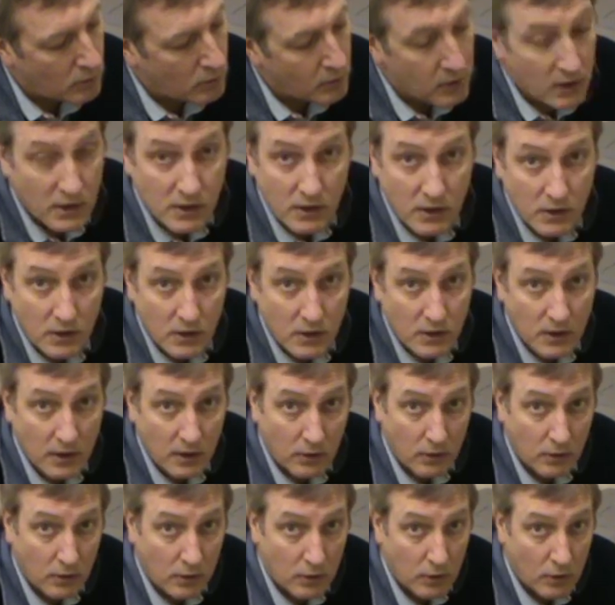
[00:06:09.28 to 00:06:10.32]
reason just to
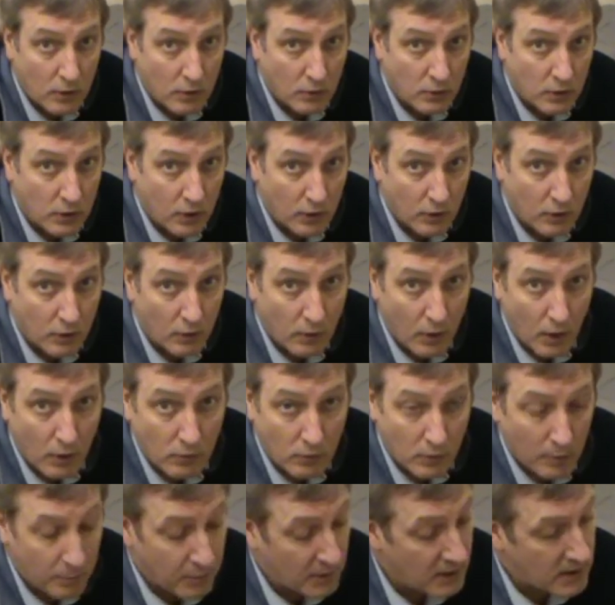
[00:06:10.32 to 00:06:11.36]
to throw it out
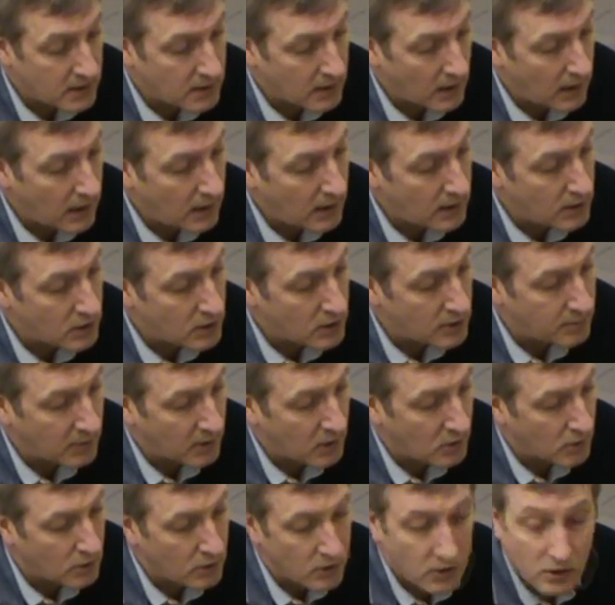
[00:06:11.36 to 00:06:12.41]
and place the head just
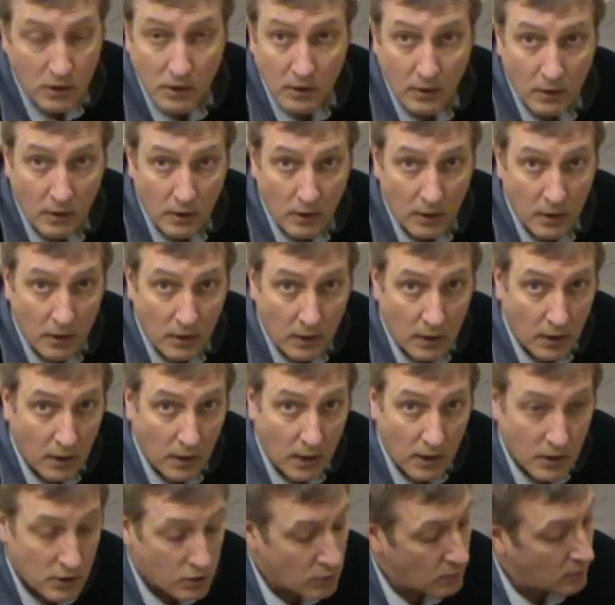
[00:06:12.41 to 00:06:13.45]
because
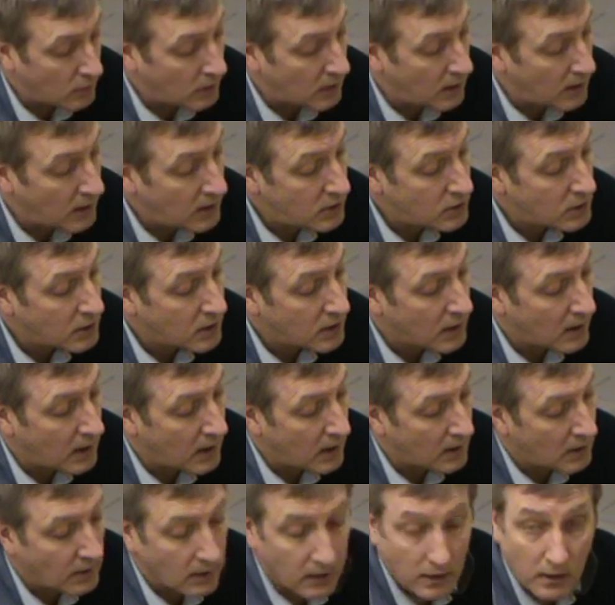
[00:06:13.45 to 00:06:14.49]
it's not engaging
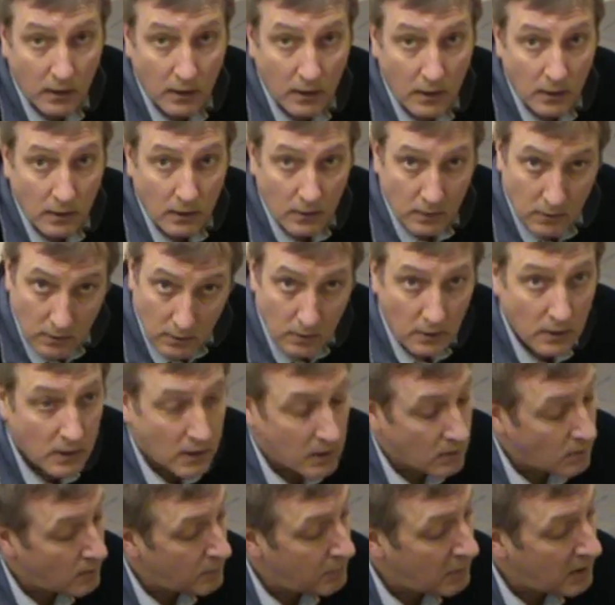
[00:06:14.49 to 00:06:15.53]
correctly. You
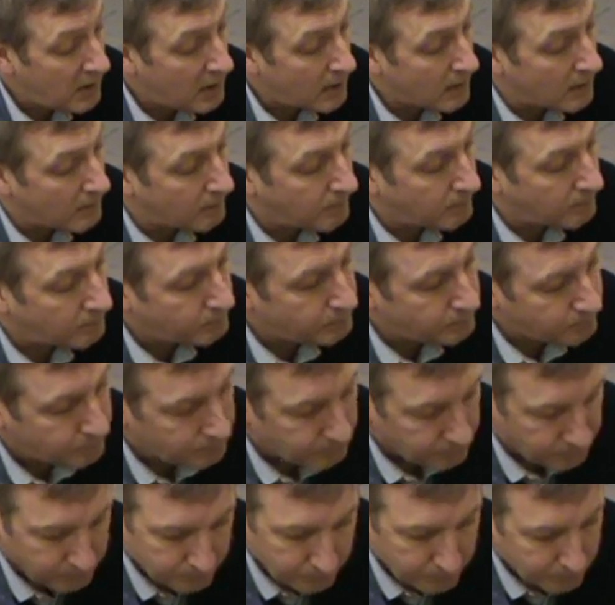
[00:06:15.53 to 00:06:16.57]
can repair them.
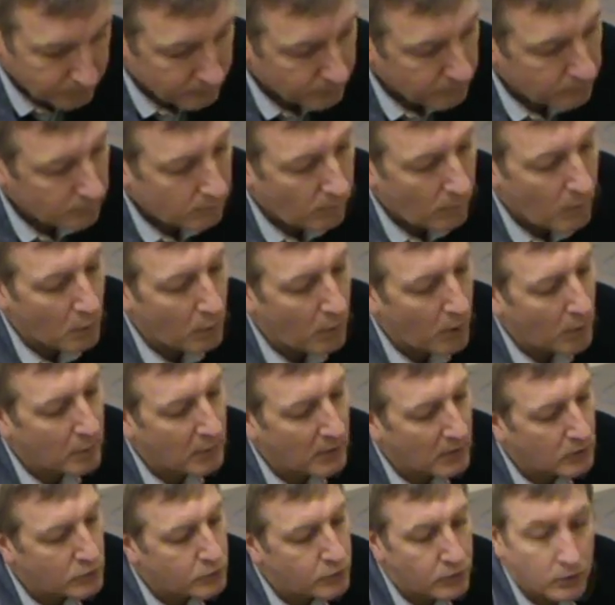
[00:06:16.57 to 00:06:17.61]
What I
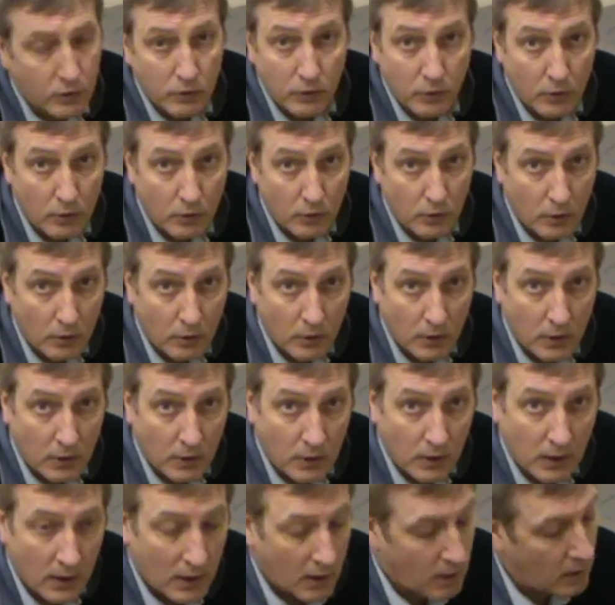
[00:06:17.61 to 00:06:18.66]
will do though
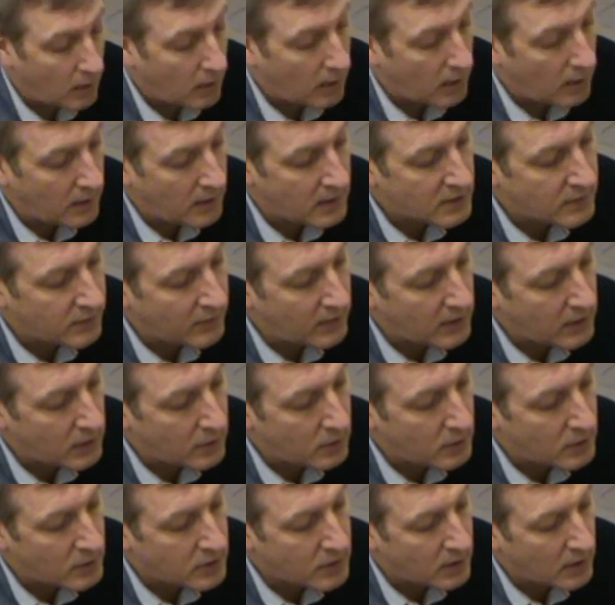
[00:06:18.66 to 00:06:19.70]
in this
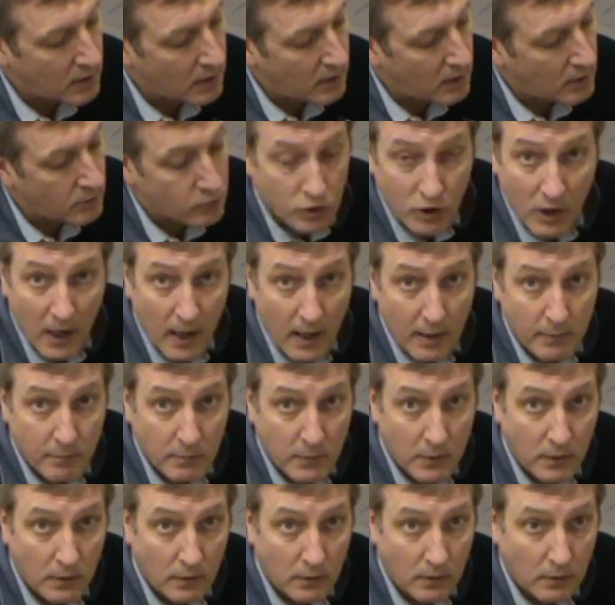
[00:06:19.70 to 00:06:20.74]
video is I'll jam
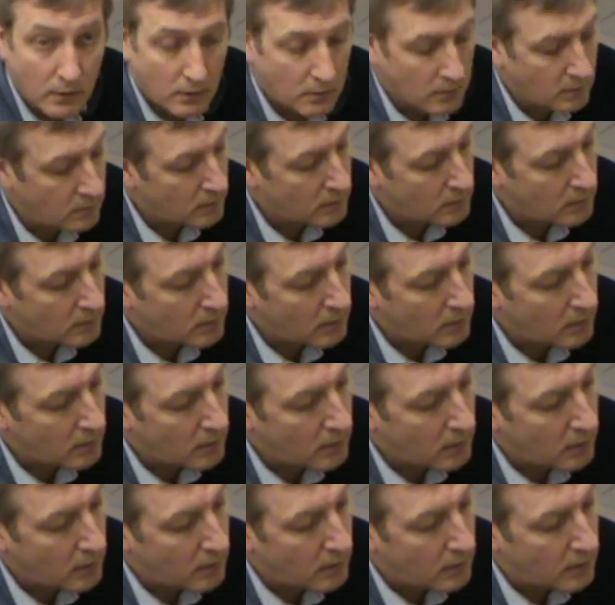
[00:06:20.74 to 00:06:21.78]

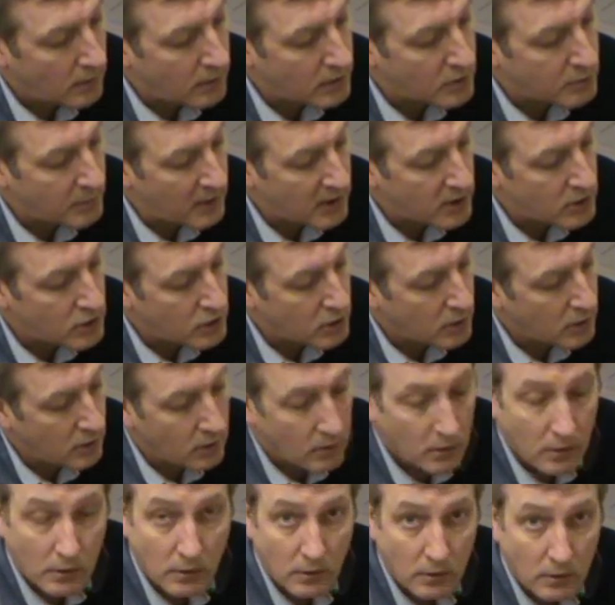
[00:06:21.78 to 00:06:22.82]
the switch
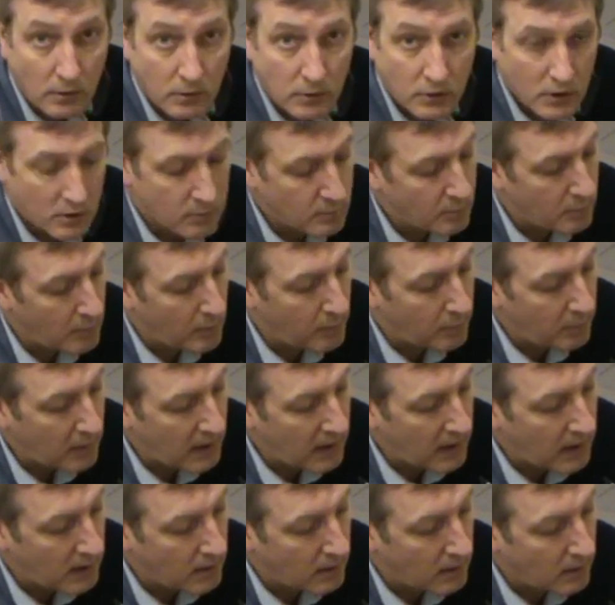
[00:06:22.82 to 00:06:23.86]
just with my
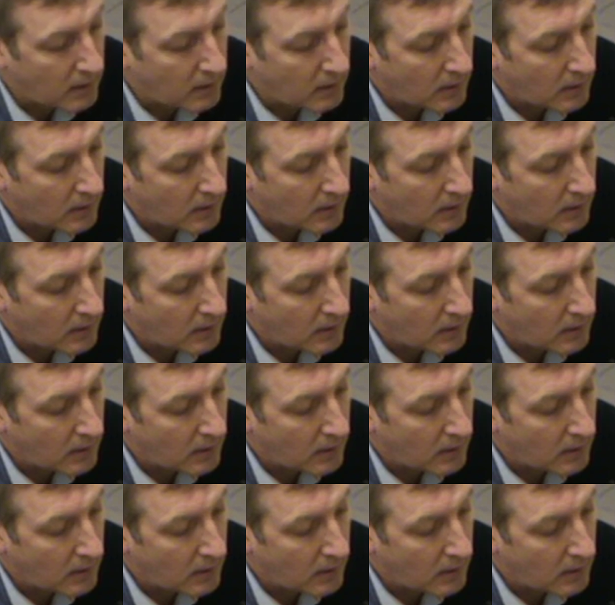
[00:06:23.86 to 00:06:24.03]
pen,